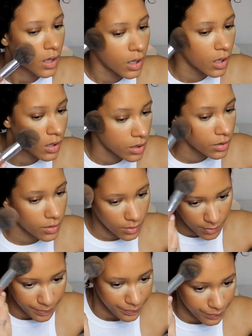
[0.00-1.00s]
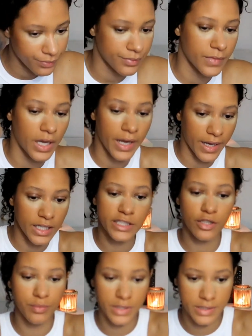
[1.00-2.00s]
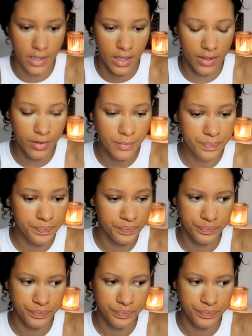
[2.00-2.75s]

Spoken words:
and that had to be done.